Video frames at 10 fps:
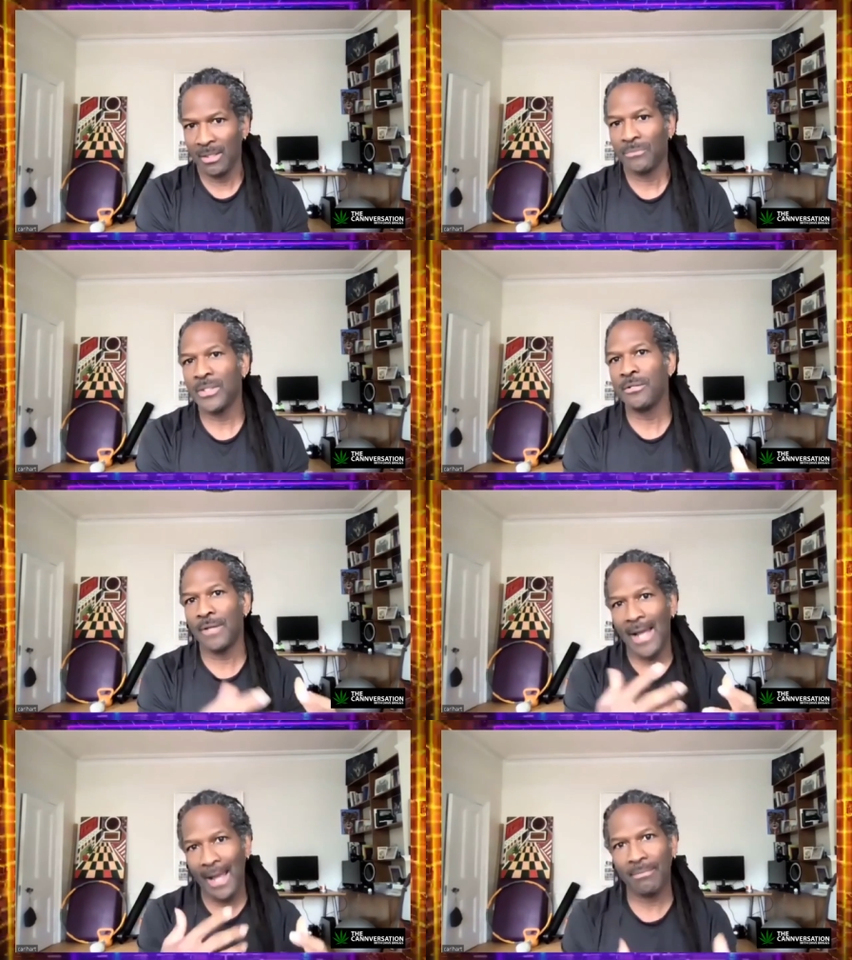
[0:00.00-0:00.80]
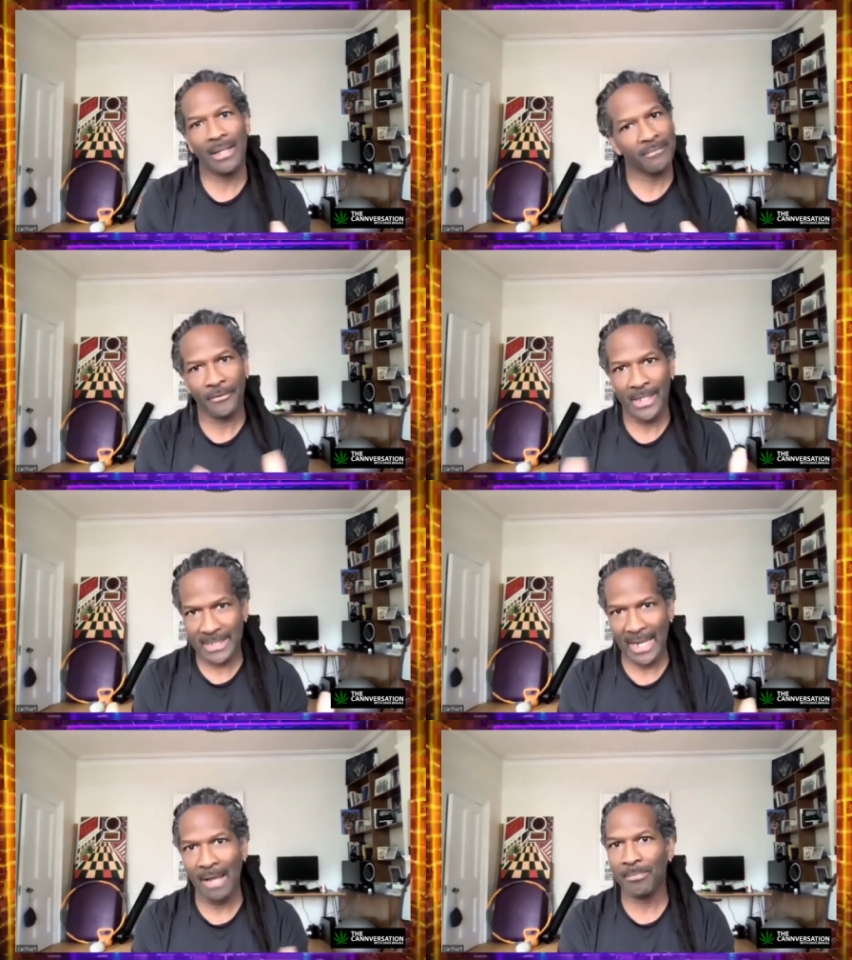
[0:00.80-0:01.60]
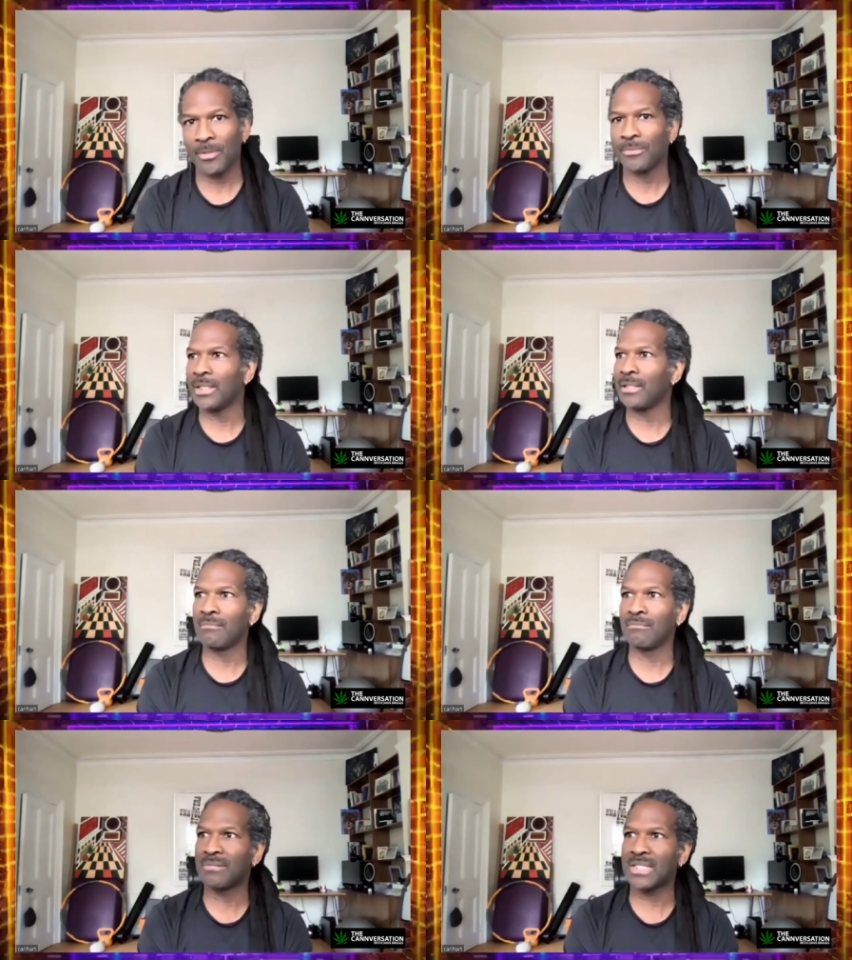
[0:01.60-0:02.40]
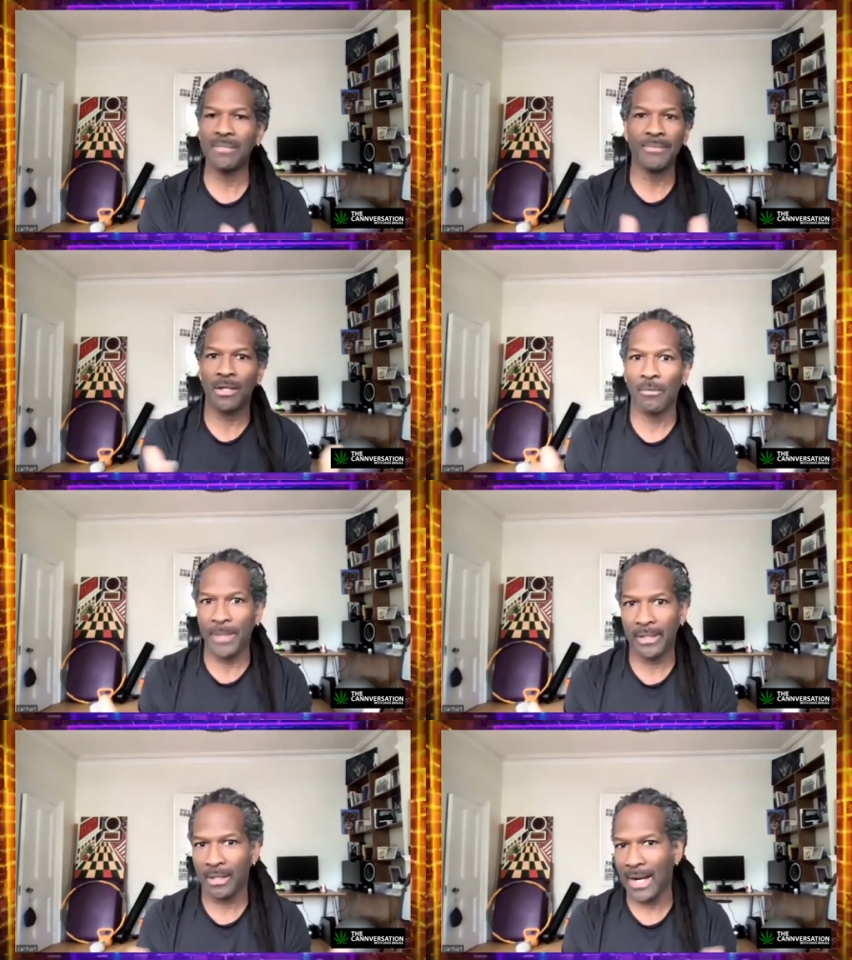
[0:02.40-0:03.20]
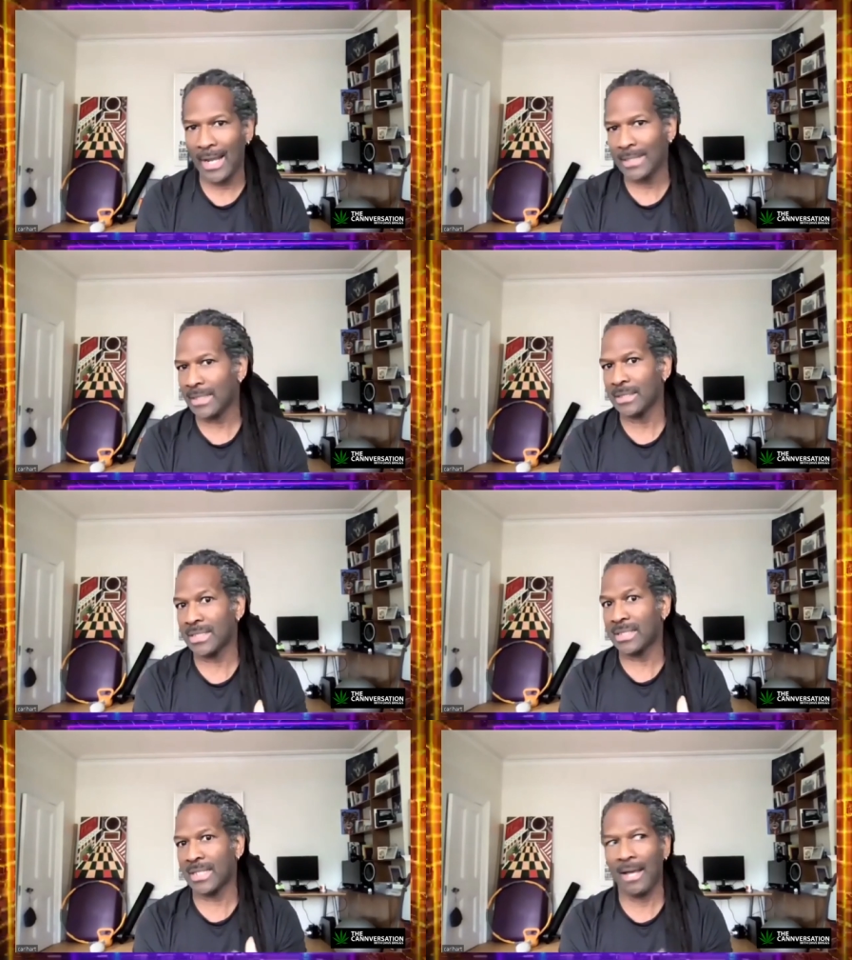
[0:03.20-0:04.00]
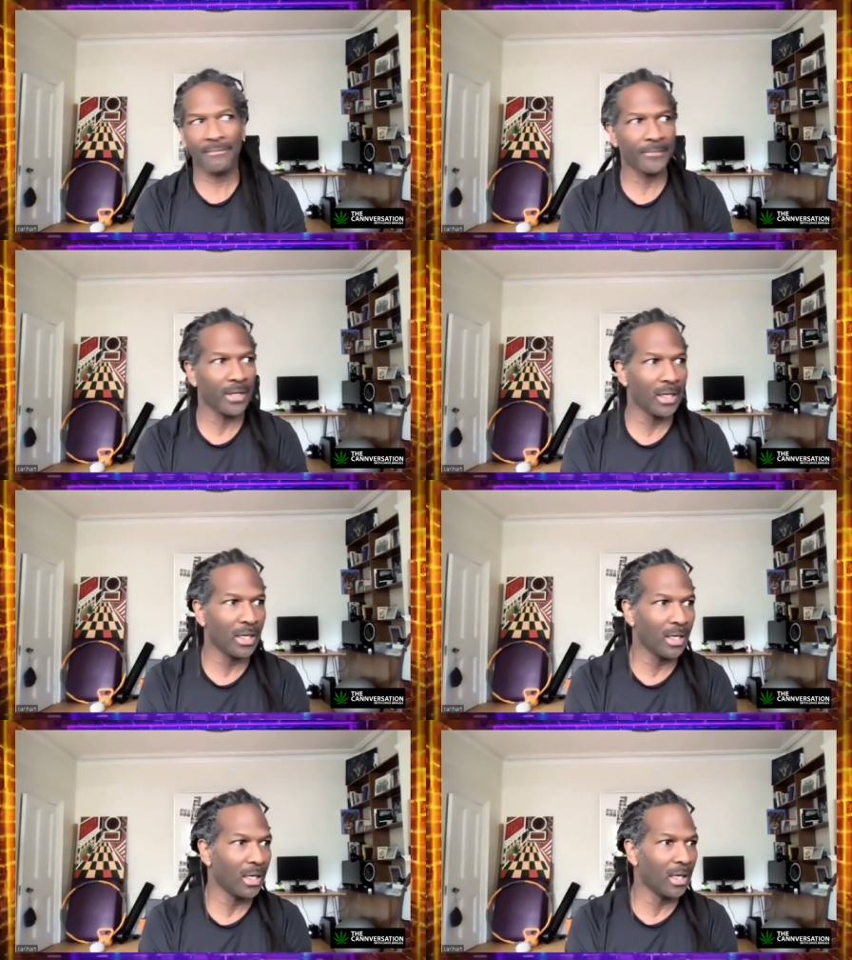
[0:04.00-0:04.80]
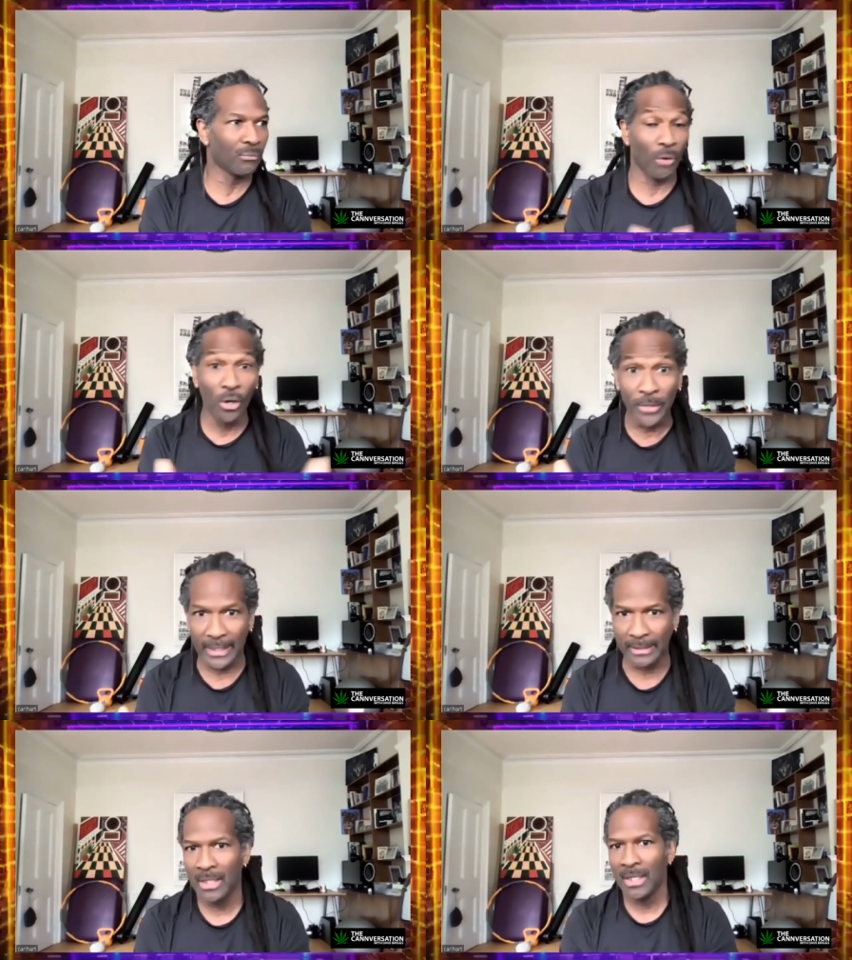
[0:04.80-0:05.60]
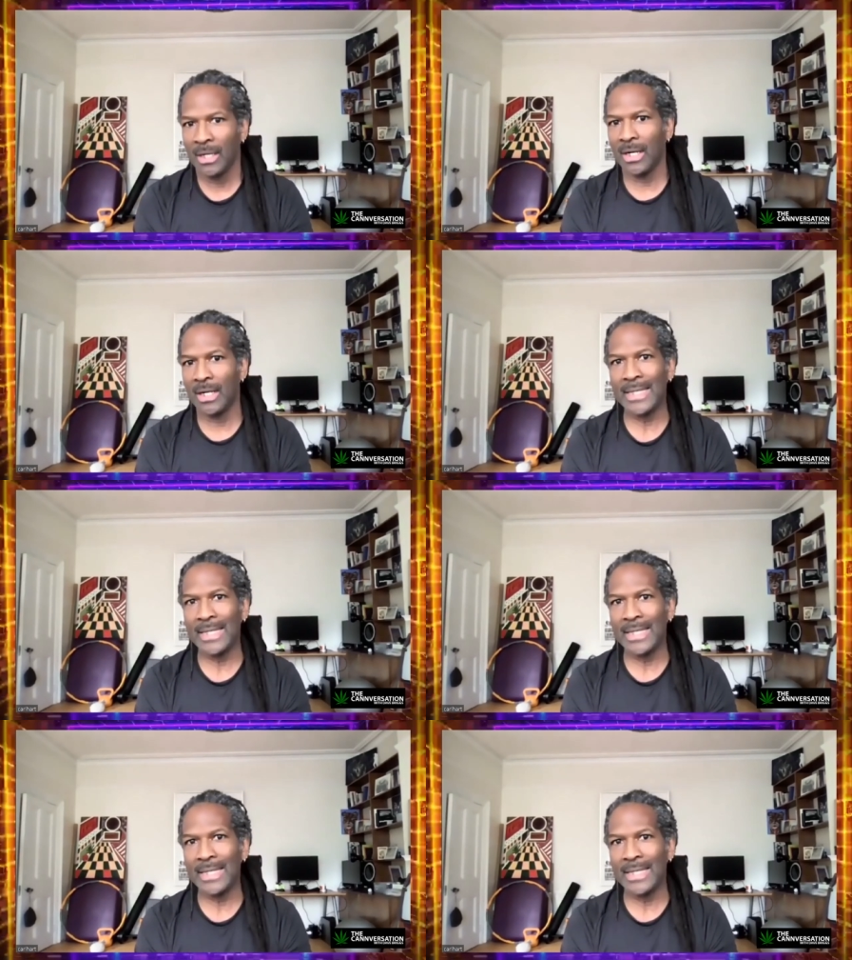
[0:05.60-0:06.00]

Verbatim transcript: when you have like, for example, when Stephen Colbert has on Seth uh, Rogan, Seth uh, Rogen.